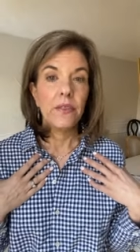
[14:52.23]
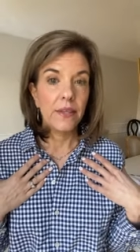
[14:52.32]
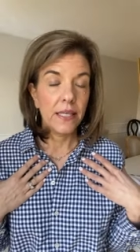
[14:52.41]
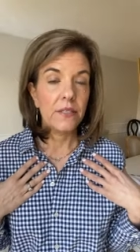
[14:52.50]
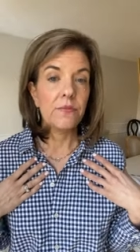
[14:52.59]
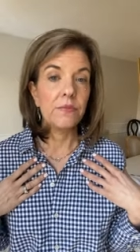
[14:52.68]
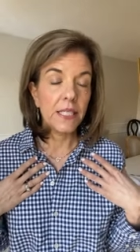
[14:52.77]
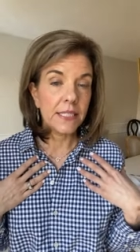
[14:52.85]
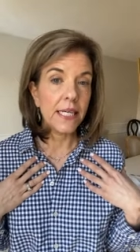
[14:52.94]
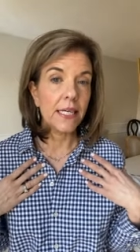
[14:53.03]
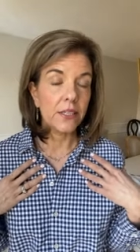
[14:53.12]
these
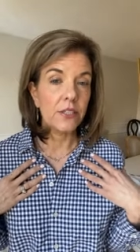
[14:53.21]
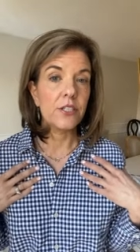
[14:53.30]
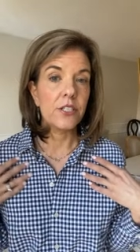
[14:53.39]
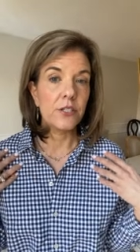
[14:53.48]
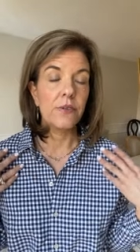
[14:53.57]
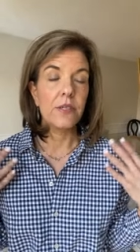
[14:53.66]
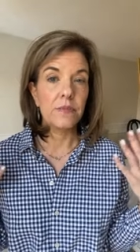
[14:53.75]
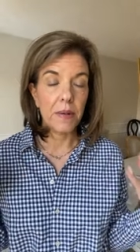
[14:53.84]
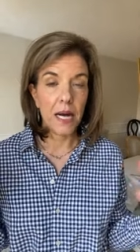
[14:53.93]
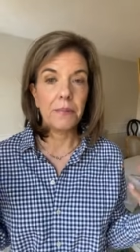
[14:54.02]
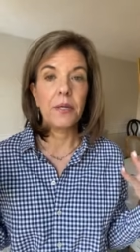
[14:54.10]
retailers, to these
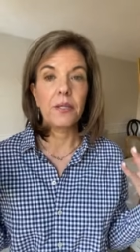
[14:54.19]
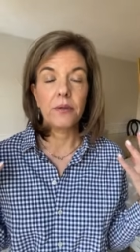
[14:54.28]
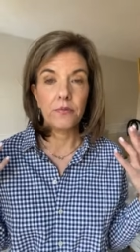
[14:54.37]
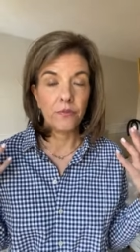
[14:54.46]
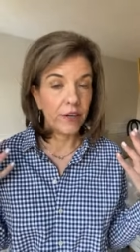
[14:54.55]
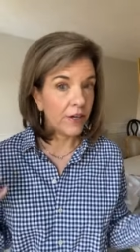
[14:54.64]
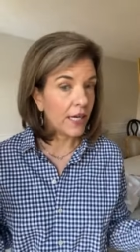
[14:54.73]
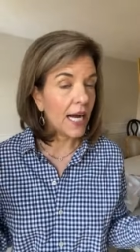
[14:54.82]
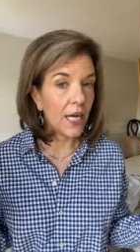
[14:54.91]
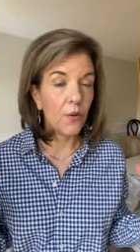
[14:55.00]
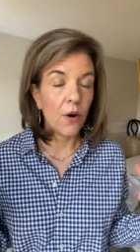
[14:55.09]
popular, very
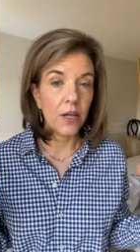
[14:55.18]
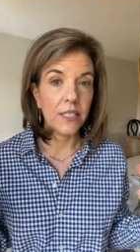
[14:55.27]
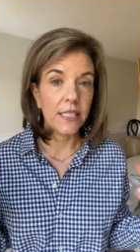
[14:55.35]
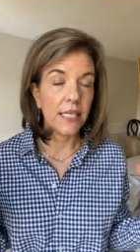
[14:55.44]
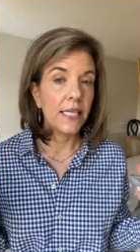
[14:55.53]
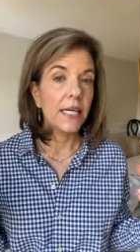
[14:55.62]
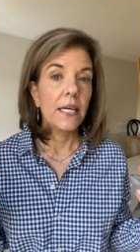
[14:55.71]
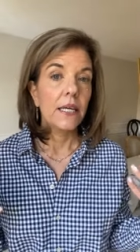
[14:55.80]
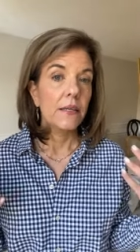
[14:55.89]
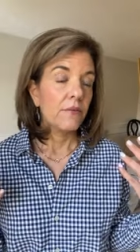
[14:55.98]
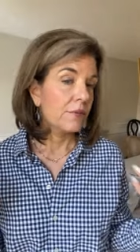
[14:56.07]
high quality
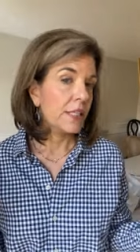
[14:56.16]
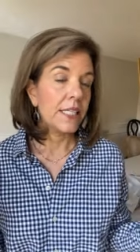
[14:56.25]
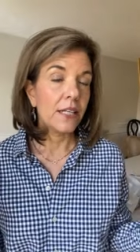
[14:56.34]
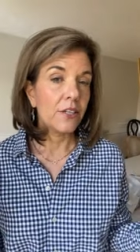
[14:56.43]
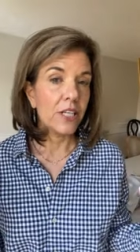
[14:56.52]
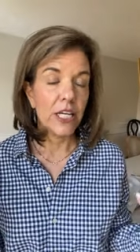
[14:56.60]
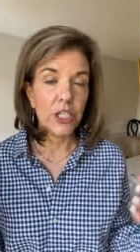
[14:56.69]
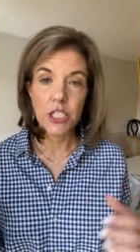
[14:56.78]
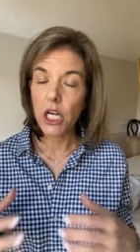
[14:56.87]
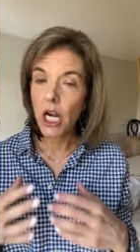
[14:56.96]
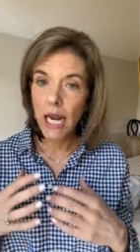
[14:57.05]
retailers and
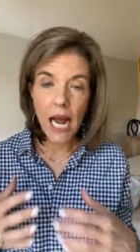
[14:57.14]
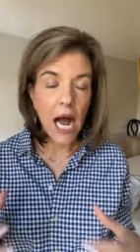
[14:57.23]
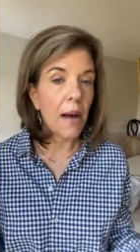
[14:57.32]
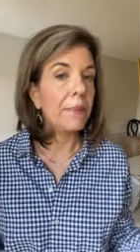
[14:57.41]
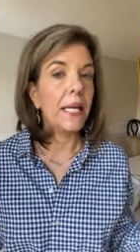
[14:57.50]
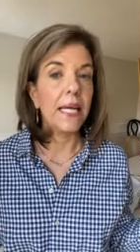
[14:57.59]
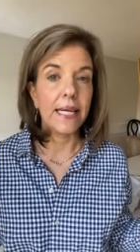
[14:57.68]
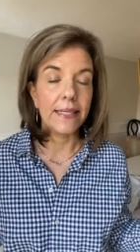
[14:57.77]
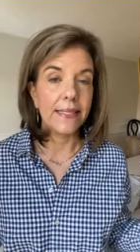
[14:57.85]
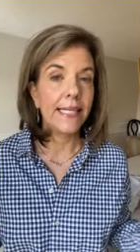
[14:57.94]
just copying it.